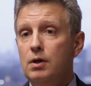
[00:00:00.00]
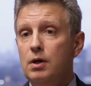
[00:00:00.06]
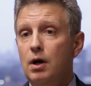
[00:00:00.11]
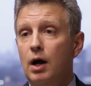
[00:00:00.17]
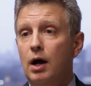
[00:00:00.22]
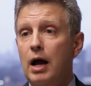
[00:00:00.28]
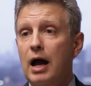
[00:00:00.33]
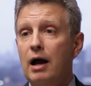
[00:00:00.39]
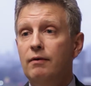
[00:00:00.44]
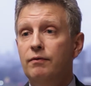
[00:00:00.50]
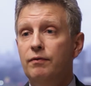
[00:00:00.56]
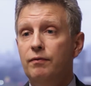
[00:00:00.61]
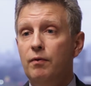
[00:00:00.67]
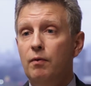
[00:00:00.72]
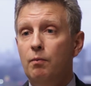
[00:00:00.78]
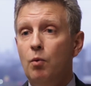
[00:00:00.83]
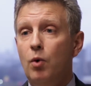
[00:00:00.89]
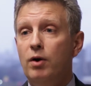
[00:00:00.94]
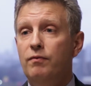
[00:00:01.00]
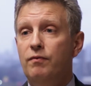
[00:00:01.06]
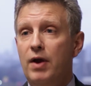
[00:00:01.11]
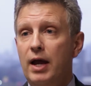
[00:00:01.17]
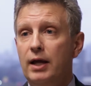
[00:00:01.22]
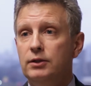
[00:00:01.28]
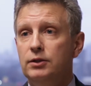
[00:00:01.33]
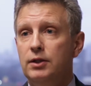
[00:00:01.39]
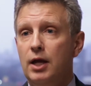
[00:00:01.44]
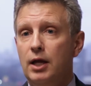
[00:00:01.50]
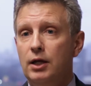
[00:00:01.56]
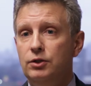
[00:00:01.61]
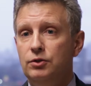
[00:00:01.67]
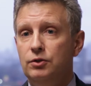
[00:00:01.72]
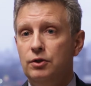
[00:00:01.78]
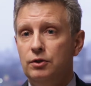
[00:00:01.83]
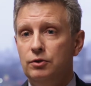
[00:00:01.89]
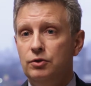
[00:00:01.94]
have more advanced
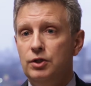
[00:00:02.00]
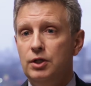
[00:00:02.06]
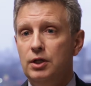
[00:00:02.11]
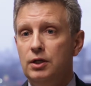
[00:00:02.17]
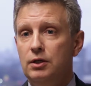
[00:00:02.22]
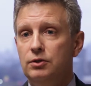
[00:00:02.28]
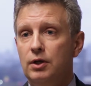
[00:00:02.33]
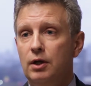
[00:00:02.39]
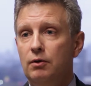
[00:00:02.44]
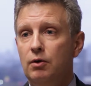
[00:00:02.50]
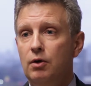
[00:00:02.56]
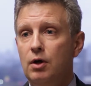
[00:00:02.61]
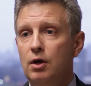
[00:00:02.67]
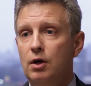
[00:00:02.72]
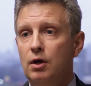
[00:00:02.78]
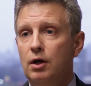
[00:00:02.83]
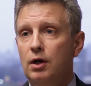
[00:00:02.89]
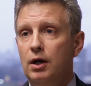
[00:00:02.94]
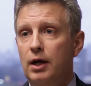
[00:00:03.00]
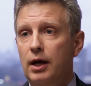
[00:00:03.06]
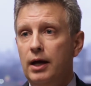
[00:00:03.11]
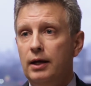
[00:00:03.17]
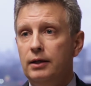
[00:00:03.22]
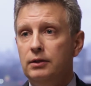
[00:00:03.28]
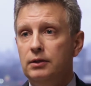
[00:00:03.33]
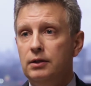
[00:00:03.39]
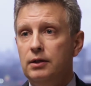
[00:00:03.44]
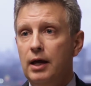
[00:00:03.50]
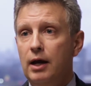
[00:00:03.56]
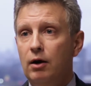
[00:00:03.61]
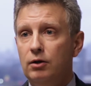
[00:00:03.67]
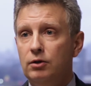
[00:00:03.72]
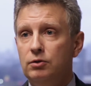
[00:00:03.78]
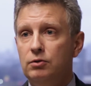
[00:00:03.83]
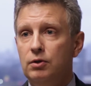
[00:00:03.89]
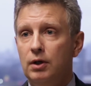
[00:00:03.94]
stage disease, and
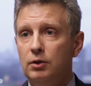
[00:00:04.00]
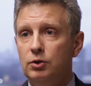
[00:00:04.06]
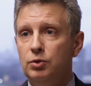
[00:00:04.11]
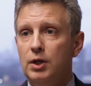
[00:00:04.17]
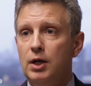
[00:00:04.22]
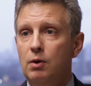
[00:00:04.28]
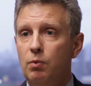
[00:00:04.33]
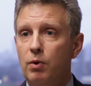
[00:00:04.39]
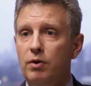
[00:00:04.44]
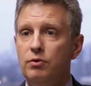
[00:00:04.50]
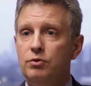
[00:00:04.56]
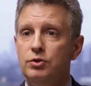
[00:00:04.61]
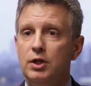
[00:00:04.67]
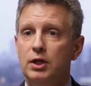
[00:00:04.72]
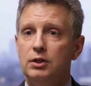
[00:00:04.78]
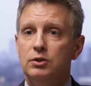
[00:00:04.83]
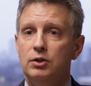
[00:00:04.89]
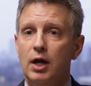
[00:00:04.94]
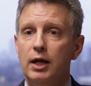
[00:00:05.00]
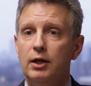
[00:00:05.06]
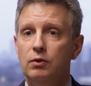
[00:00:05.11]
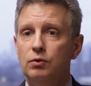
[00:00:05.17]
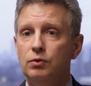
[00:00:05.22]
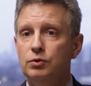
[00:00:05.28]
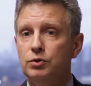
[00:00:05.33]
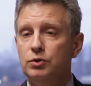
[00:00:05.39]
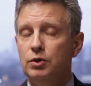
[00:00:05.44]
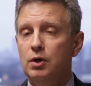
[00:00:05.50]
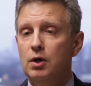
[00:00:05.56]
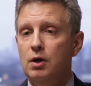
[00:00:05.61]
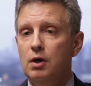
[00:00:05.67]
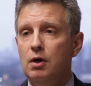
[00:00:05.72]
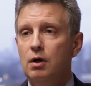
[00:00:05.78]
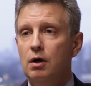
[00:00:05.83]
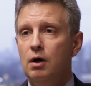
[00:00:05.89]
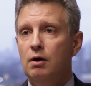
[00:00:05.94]
they're treated with 6 cycles
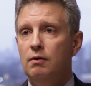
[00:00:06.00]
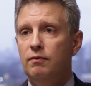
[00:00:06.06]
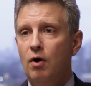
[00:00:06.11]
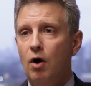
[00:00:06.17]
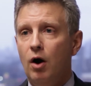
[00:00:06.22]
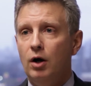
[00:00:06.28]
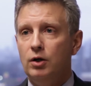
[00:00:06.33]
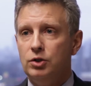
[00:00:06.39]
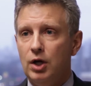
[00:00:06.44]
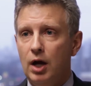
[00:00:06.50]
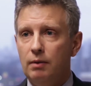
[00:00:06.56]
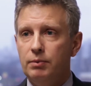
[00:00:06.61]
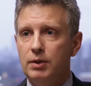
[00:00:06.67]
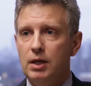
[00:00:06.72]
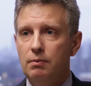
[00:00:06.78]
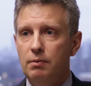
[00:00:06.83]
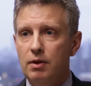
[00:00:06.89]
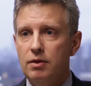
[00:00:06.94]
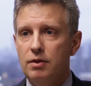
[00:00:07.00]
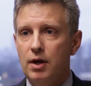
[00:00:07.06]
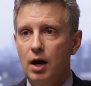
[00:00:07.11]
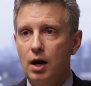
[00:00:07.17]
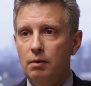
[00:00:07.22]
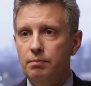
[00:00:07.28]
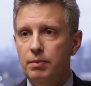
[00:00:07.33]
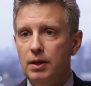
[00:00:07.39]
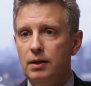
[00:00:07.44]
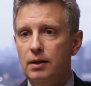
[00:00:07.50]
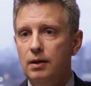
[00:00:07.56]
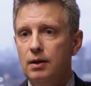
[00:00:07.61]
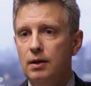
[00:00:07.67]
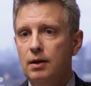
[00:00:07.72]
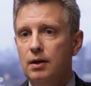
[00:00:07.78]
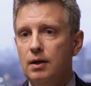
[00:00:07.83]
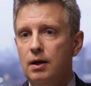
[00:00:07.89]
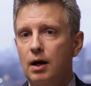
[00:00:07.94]
of R-CHOP chemotherapy.
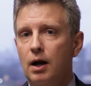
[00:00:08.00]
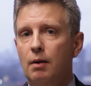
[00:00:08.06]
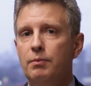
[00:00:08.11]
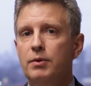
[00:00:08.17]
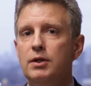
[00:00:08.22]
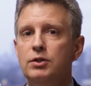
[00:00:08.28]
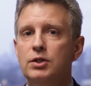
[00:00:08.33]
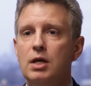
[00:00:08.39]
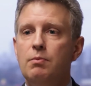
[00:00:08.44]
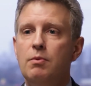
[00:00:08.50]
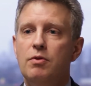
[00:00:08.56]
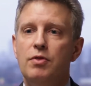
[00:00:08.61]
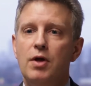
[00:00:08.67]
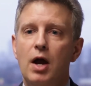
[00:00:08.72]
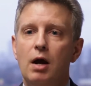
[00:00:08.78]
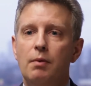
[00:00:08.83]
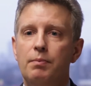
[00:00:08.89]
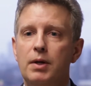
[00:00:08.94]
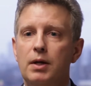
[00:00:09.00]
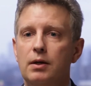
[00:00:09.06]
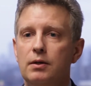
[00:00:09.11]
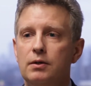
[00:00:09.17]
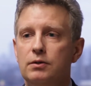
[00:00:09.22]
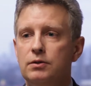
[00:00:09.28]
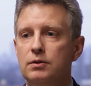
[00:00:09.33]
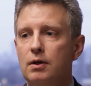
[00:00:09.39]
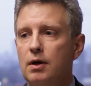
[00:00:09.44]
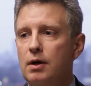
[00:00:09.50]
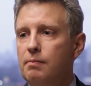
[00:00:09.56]
This chemotherapy is